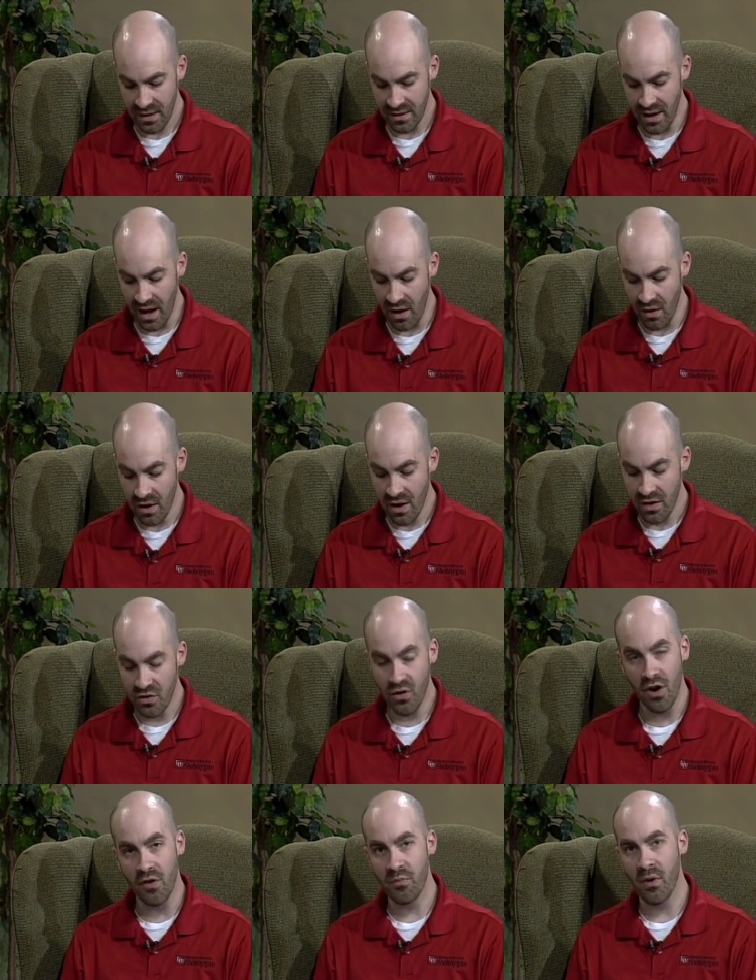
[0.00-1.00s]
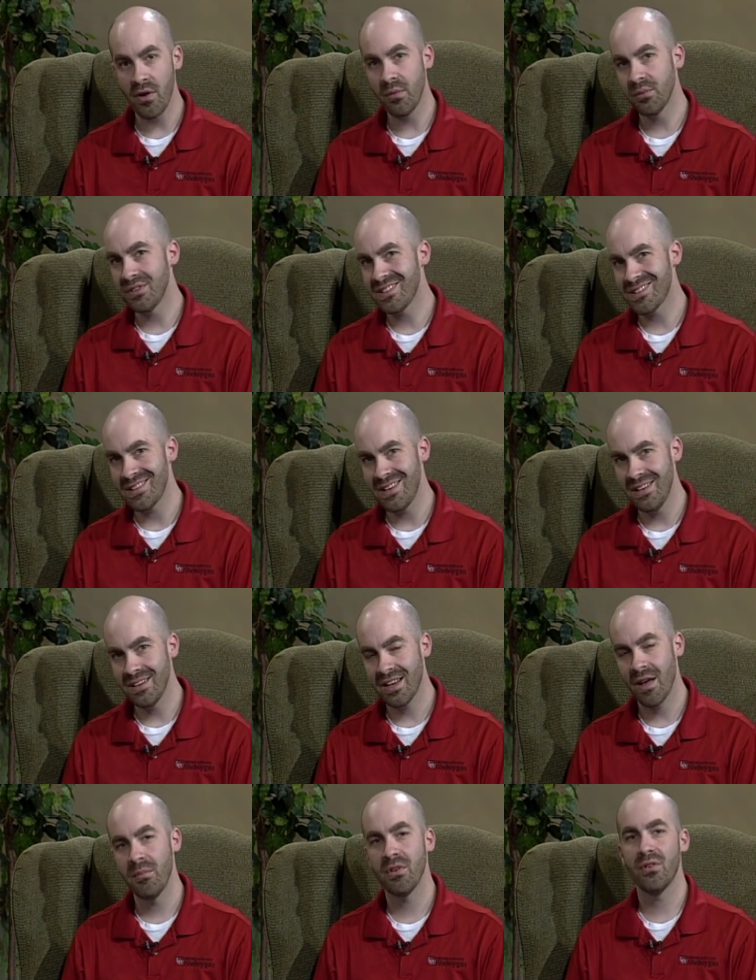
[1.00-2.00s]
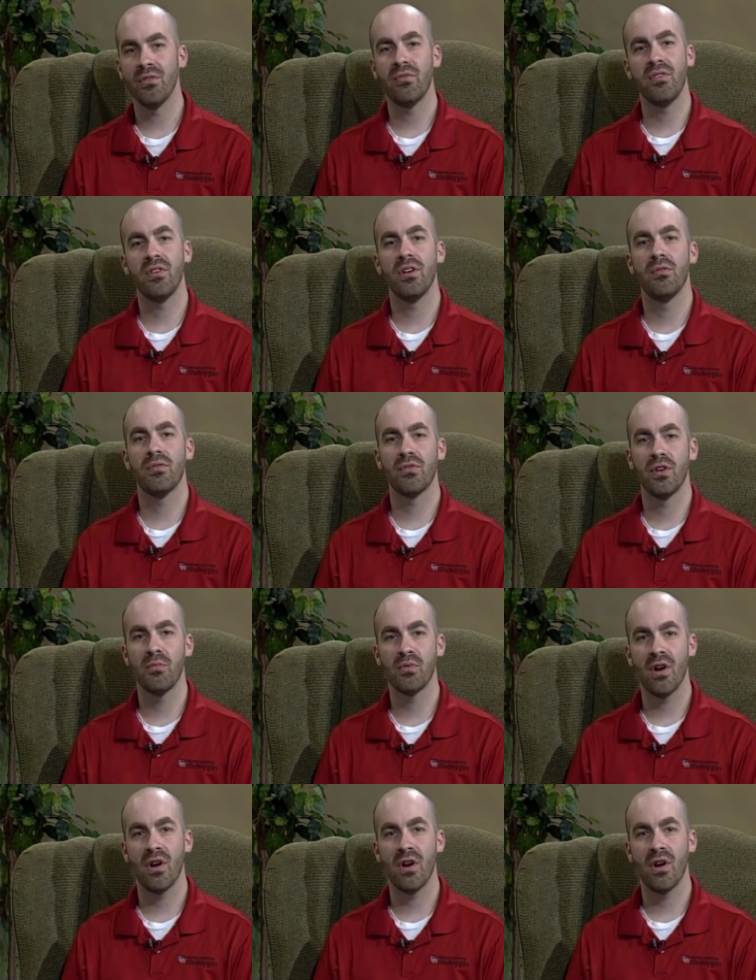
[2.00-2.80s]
Now, you have probably seen chemical-free